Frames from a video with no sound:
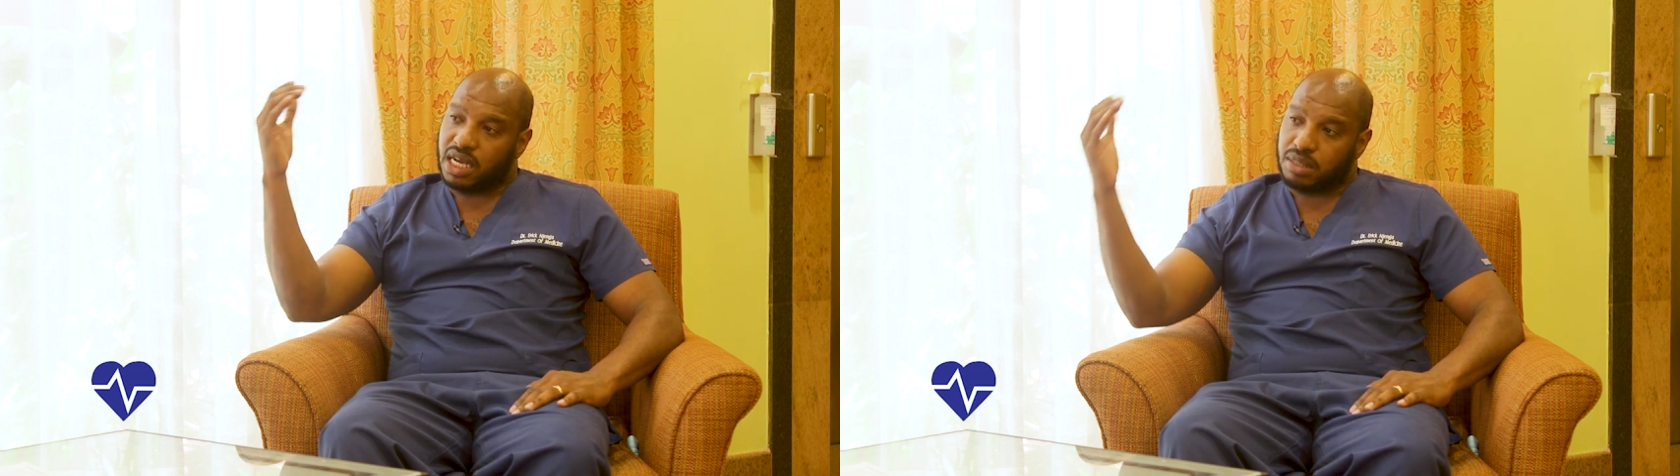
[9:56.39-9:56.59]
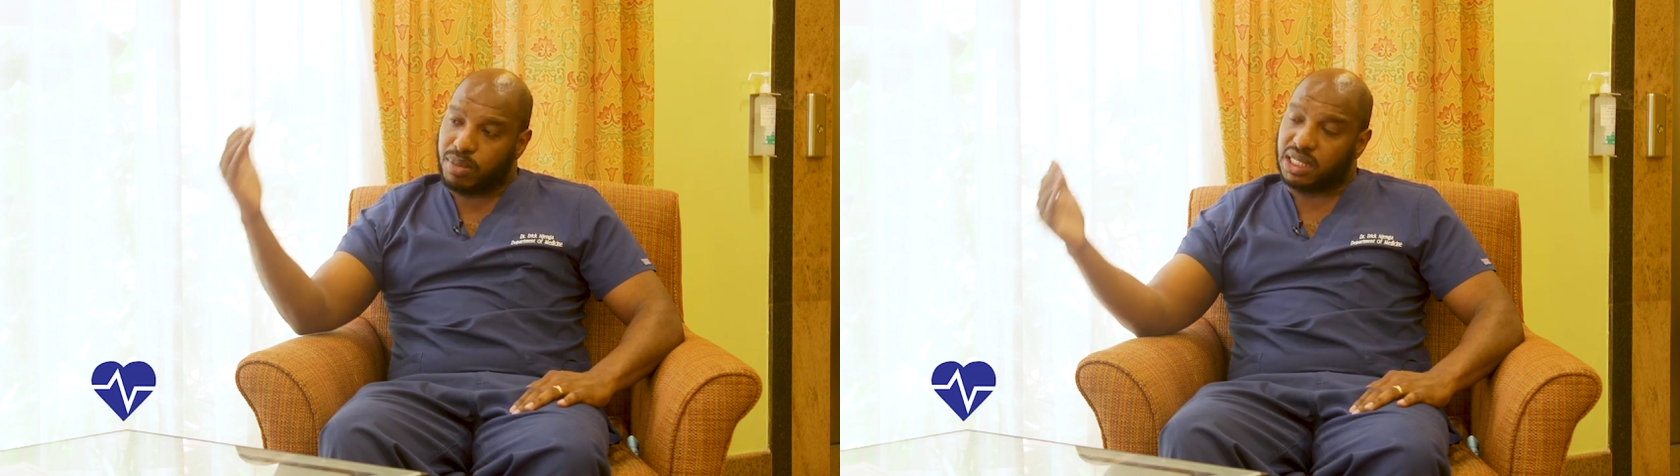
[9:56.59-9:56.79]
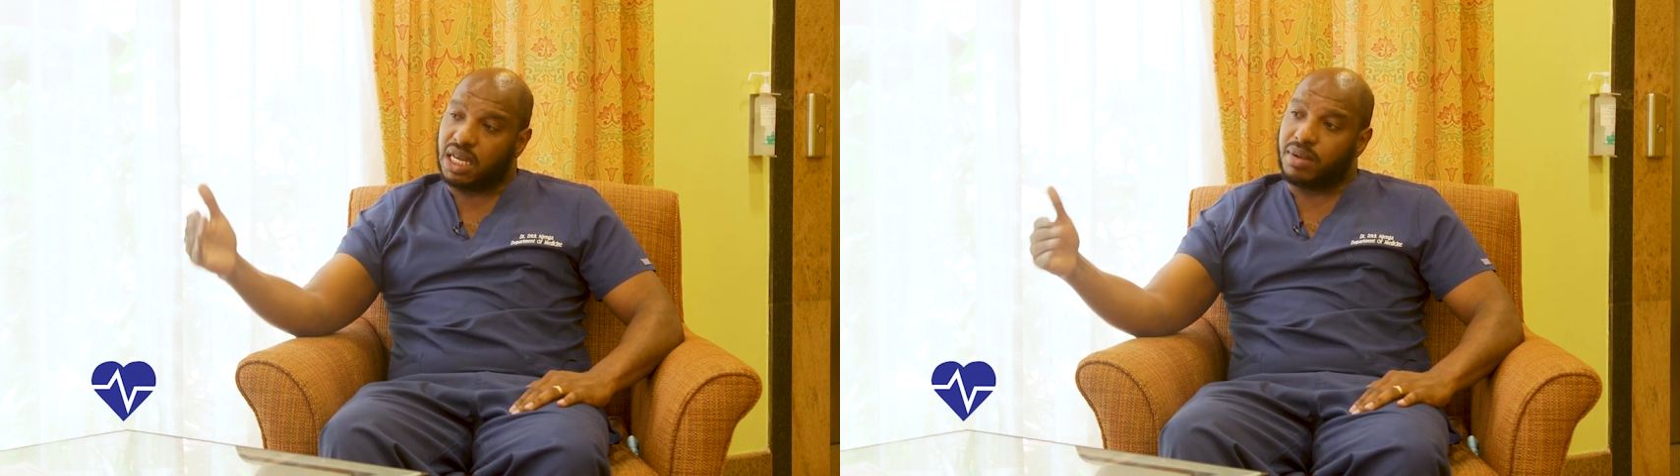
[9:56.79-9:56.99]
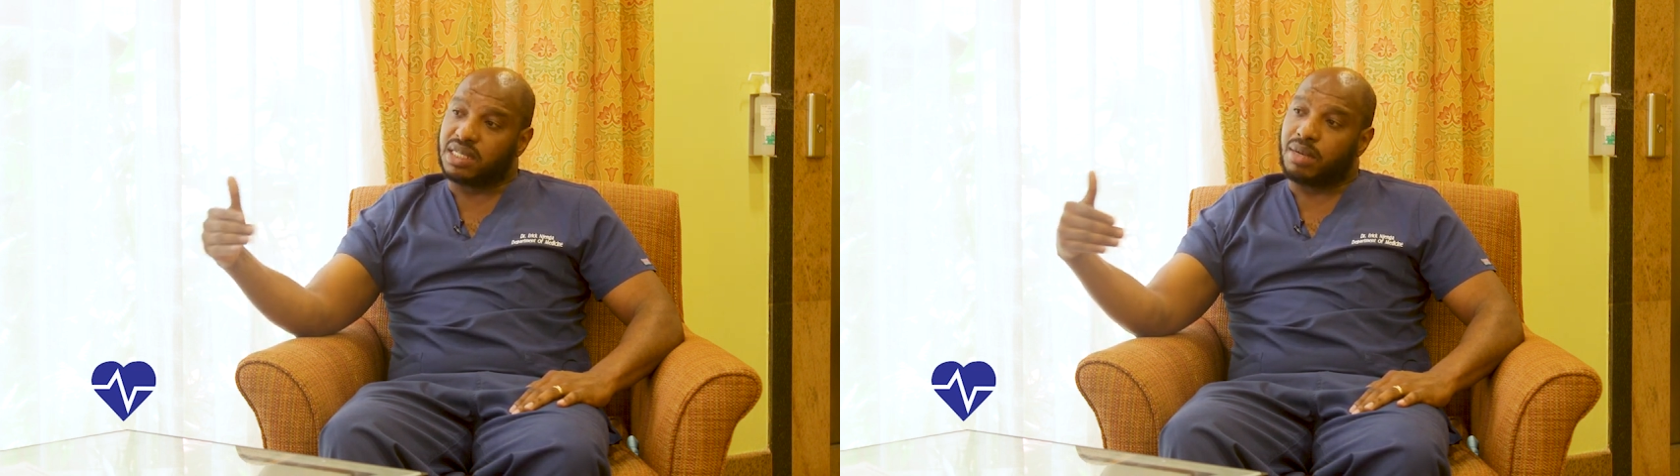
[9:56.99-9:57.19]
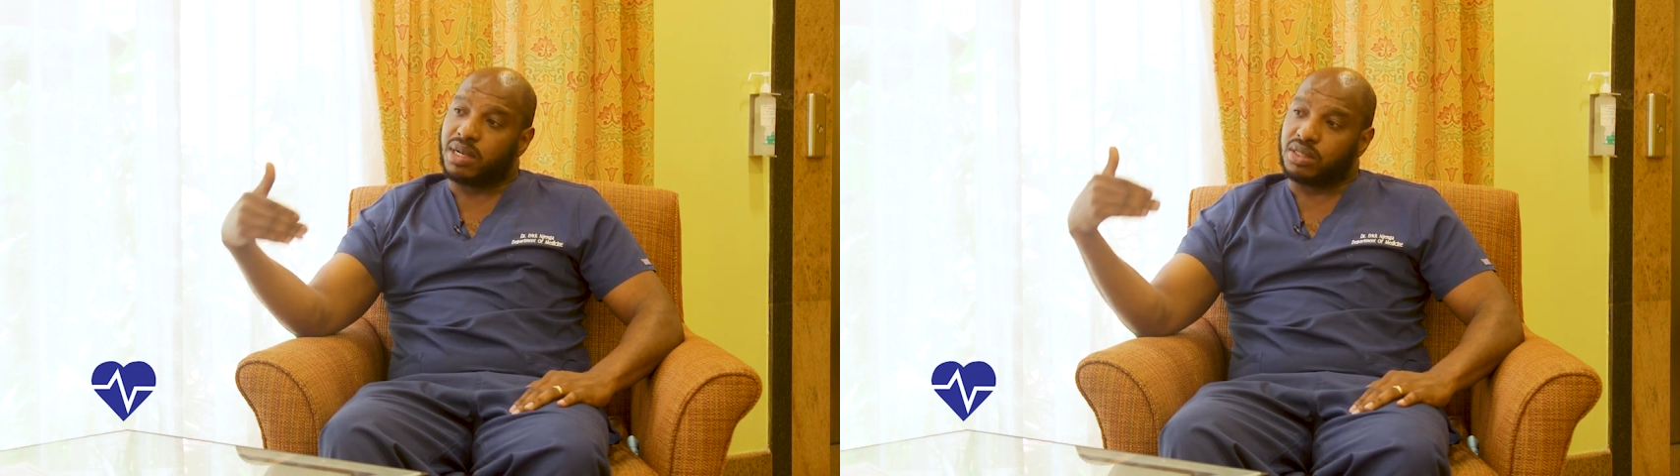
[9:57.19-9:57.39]
especially
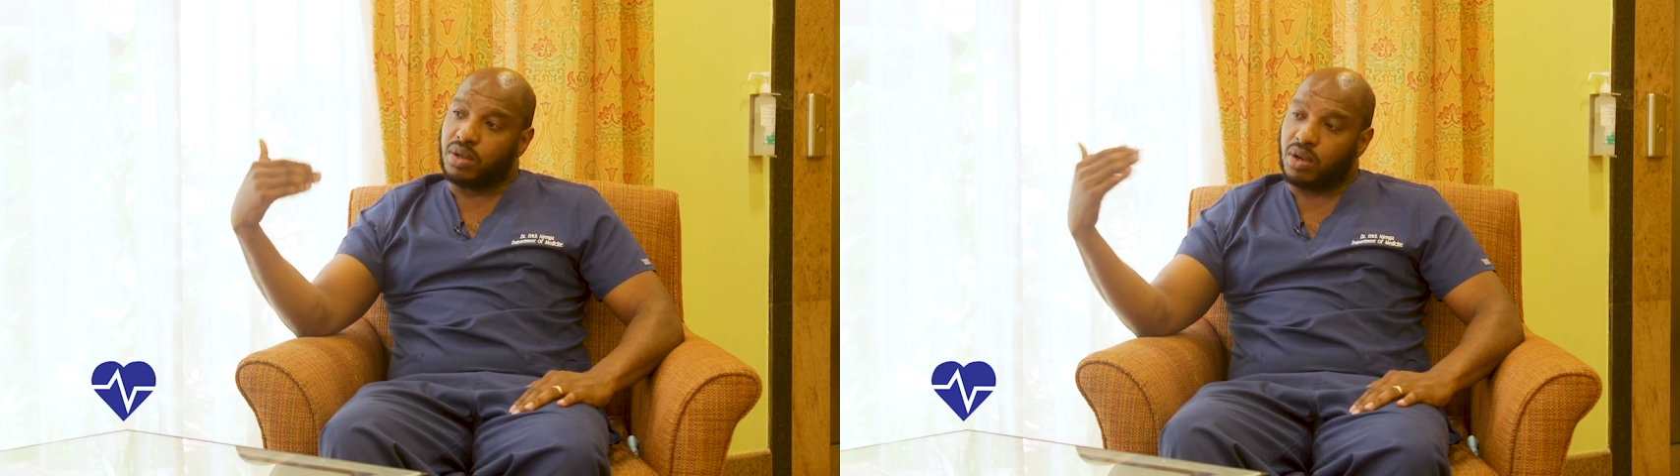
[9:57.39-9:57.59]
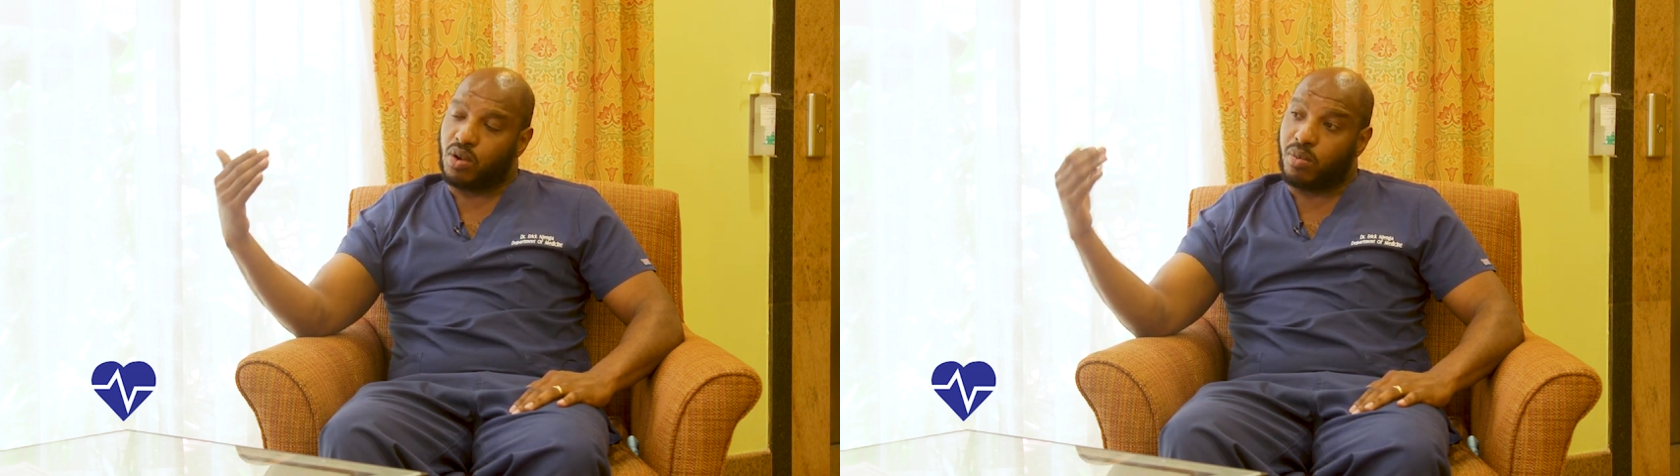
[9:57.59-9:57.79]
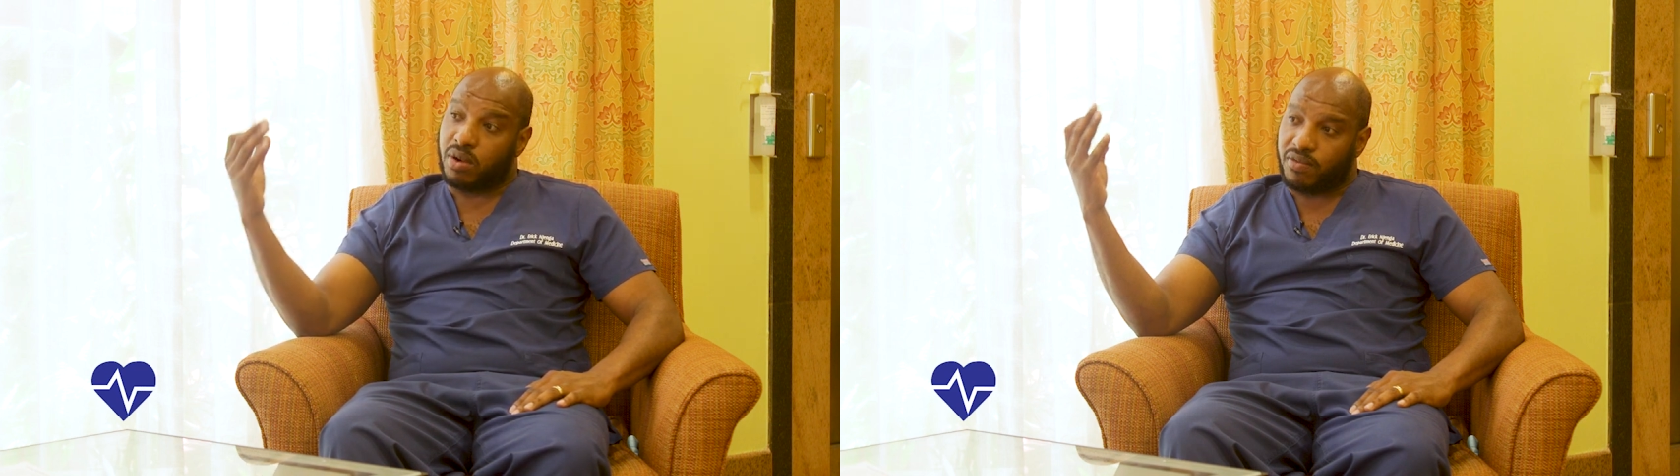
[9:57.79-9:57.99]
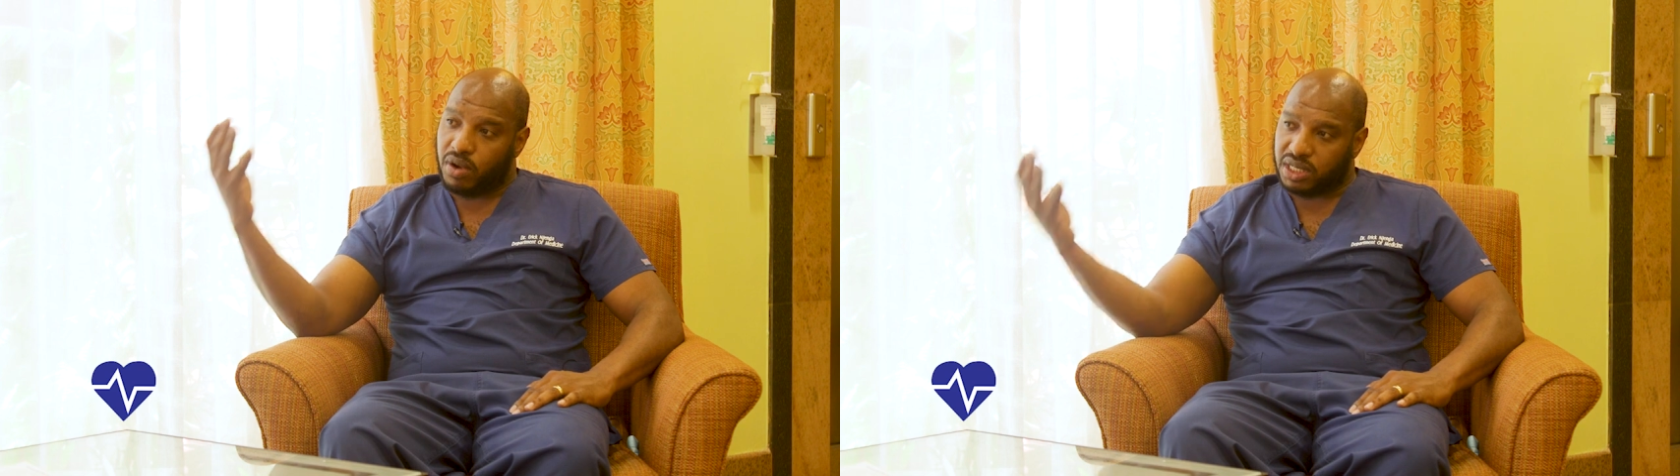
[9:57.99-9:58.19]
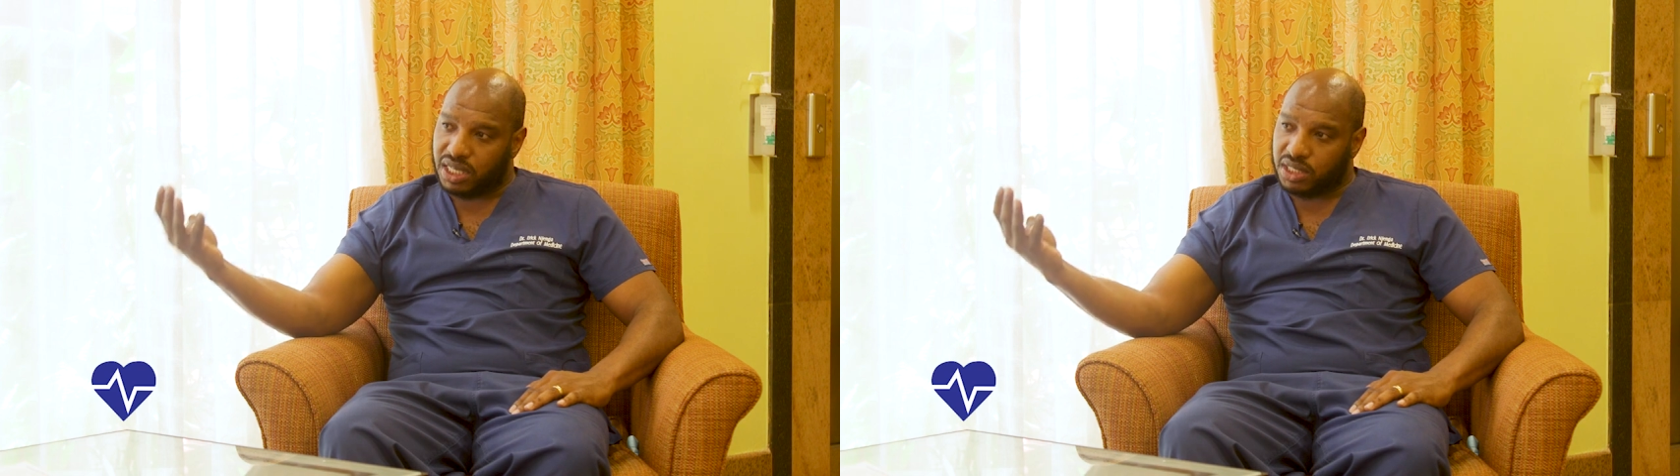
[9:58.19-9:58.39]
when someone is going home on
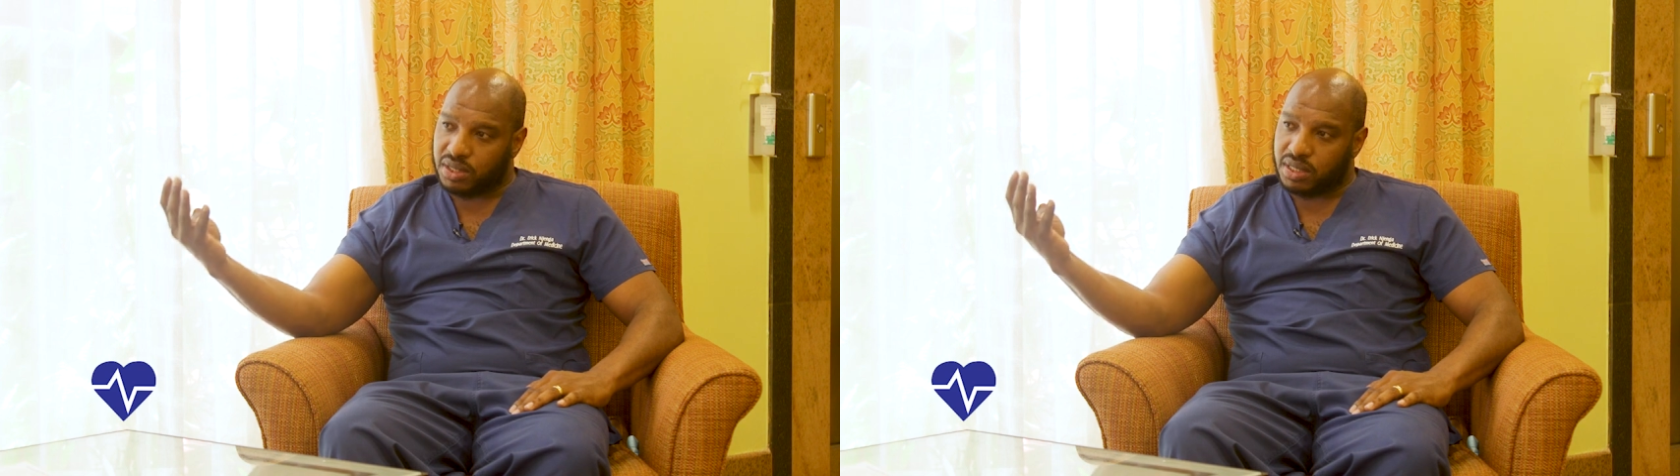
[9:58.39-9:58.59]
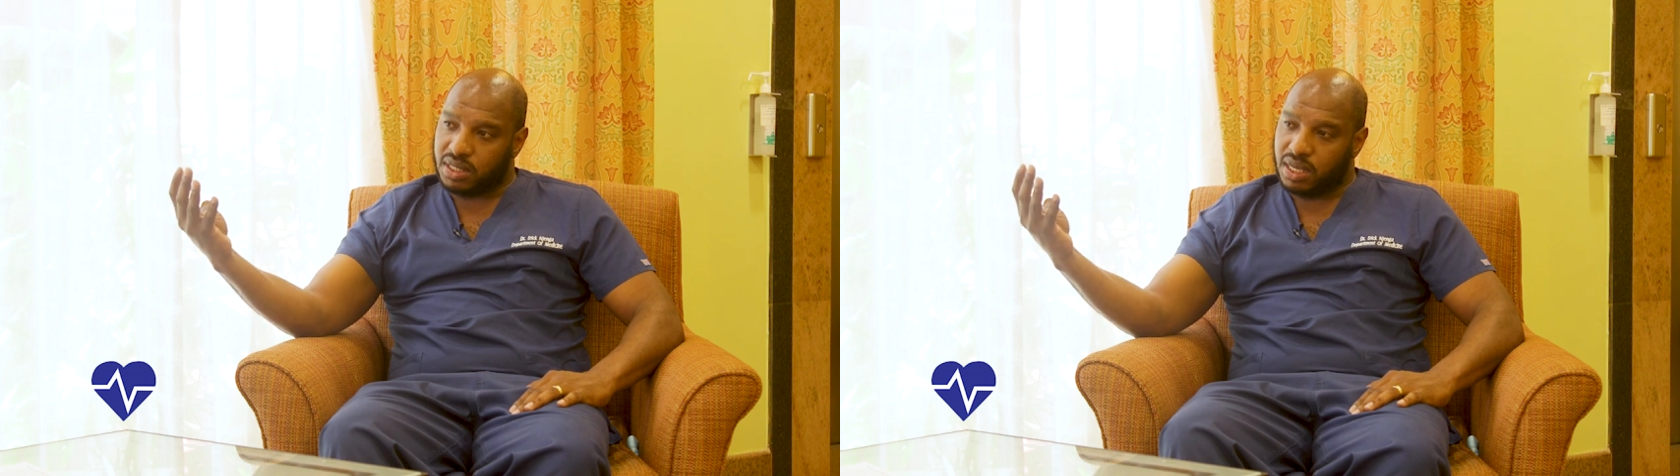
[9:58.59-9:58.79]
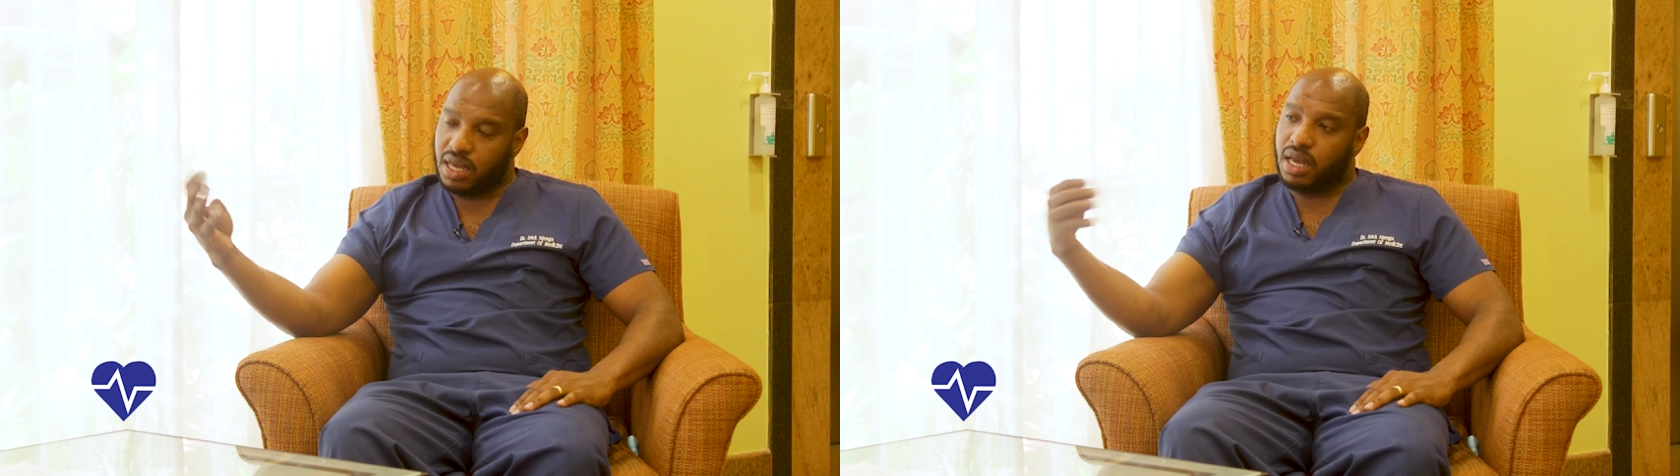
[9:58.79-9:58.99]
4 injections